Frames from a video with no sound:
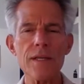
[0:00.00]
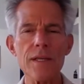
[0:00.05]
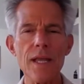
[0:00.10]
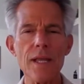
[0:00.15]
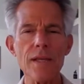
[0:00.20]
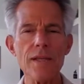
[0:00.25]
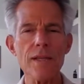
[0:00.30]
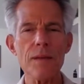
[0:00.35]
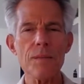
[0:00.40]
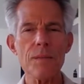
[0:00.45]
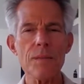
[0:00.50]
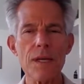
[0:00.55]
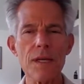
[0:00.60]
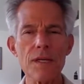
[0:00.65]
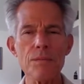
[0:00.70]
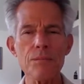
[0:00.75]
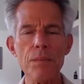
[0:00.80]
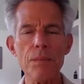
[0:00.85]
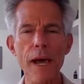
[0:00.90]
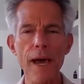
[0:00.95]
that something is
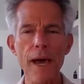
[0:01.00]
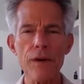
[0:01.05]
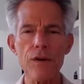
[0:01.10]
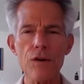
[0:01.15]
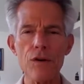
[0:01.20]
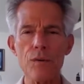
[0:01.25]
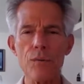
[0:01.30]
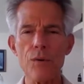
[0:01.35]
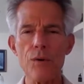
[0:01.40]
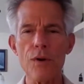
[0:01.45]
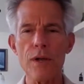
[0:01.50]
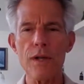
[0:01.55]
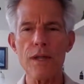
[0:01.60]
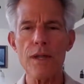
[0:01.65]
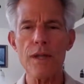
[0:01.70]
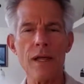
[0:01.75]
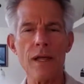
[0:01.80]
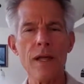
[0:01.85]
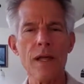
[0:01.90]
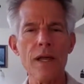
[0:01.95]
pattern
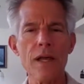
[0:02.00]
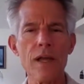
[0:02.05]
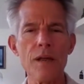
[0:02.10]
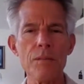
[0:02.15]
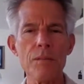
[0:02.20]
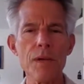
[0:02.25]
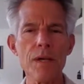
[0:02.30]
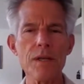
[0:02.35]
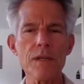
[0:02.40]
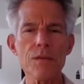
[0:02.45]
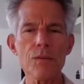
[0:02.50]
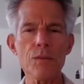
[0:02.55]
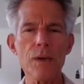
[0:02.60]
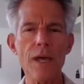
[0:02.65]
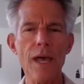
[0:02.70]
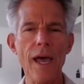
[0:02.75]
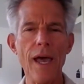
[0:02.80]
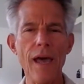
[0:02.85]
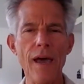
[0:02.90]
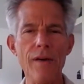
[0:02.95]
breathing, it means we
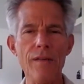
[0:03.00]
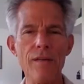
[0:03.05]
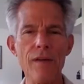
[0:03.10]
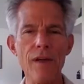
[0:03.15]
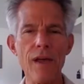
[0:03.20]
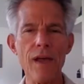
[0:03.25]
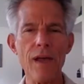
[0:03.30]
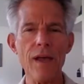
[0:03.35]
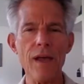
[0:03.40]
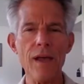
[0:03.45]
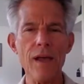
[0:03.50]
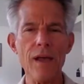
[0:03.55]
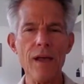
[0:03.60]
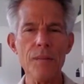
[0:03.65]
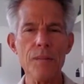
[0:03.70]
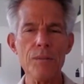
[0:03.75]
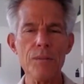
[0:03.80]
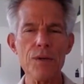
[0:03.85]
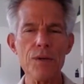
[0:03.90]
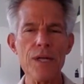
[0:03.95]
have a
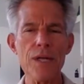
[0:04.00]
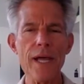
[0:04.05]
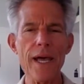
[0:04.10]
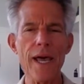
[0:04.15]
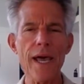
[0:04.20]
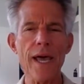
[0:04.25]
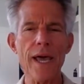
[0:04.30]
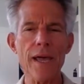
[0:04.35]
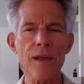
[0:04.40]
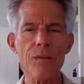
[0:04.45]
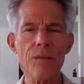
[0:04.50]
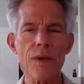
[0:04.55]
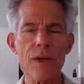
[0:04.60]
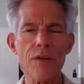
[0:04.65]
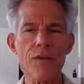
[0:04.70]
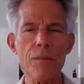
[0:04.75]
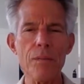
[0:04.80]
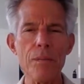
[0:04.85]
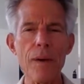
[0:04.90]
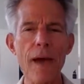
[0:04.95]
plan, we have
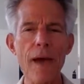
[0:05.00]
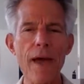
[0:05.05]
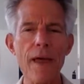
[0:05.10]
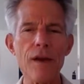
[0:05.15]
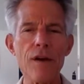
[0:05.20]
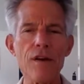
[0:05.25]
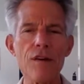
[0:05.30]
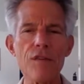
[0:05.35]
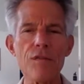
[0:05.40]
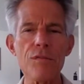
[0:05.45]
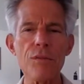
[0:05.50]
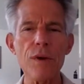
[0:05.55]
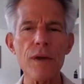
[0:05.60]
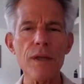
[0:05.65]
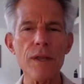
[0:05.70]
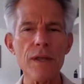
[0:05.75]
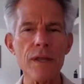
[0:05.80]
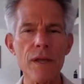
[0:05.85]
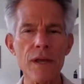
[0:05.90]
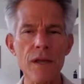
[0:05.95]
a pattern of
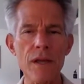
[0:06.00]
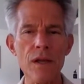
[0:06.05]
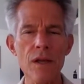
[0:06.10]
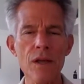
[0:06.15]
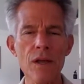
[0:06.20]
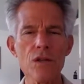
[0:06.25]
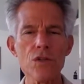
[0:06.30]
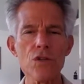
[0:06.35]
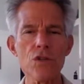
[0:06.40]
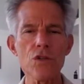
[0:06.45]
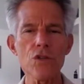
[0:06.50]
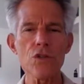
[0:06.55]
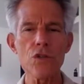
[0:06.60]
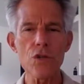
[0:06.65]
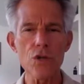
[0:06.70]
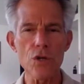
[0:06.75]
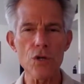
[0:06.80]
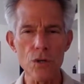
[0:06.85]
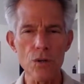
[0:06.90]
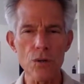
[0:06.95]
breathing to
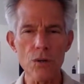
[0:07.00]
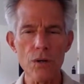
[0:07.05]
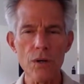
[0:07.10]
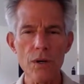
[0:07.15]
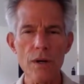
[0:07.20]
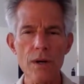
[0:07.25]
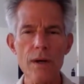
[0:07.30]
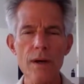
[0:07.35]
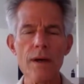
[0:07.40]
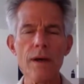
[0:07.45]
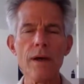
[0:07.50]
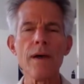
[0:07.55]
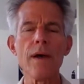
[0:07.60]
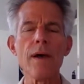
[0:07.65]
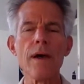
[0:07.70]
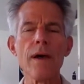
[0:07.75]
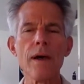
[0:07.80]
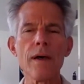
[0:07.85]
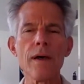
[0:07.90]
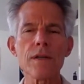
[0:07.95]
do,
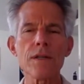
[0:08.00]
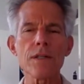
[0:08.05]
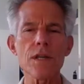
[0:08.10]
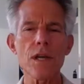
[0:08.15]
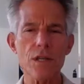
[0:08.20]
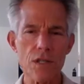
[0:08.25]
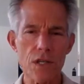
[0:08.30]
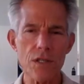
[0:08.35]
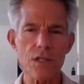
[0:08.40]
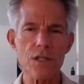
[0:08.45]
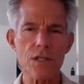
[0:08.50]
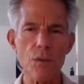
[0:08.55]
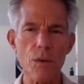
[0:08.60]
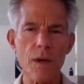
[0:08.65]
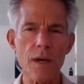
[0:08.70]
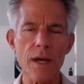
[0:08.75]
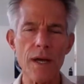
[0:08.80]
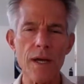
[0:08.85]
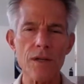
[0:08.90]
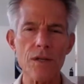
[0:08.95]
such as the
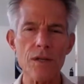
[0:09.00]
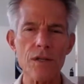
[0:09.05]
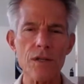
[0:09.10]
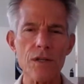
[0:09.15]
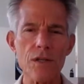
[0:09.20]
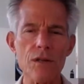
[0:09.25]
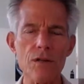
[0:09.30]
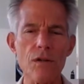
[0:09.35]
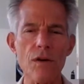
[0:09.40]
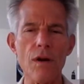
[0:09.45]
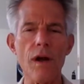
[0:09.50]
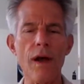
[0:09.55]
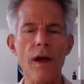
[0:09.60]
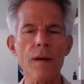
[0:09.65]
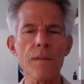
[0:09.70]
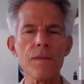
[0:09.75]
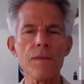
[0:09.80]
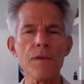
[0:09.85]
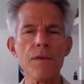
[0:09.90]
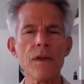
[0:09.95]
one I just
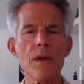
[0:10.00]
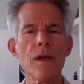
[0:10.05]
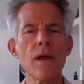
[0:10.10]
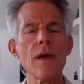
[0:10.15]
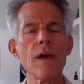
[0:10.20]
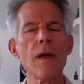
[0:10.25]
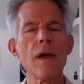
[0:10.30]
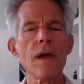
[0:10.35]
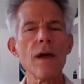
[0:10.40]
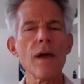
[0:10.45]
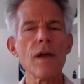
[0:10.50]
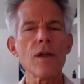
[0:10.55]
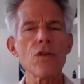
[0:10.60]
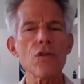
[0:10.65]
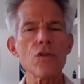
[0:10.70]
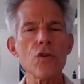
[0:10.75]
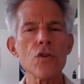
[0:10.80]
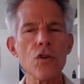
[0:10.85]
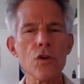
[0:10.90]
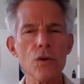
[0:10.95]
described,
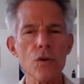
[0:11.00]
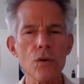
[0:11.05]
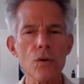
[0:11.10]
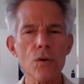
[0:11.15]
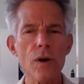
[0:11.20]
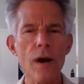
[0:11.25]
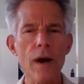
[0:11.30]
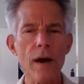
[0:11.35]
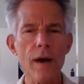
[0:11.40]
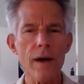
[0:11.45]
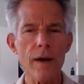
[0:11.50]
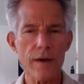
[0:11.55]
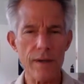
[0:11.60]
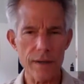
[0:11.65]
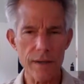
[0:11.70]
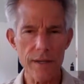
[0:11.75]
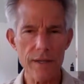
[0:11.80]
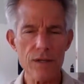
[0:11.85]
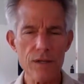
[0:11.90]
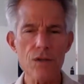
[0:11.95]
to
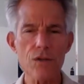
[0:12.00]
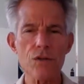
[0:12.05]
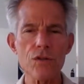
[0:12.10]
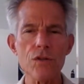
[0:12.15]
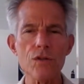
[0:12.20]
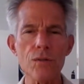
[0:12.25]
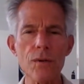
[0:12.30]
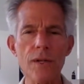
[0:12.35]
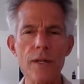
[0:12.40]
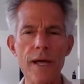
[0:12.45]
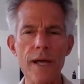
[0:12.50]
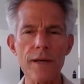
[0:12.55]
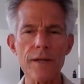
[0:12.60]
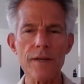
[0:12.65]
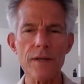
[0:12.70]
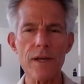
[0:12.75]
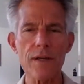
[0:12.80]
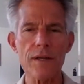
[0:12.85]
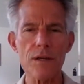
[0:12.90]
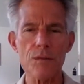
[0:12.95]
induce the
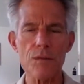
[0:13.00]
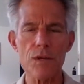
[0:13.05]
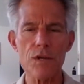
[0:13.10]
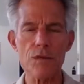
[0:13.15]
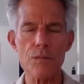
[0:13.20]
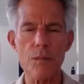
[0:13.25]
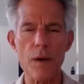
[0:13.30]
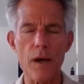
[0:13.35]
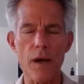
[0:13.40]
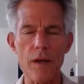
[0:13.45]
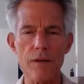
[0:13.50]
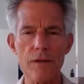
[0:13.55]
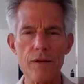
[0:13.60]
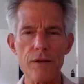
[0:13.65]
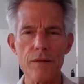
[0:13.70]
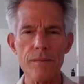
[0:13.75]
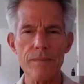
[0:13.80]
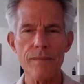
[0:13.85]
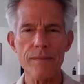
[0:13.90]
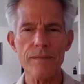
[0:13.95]
relaxation response.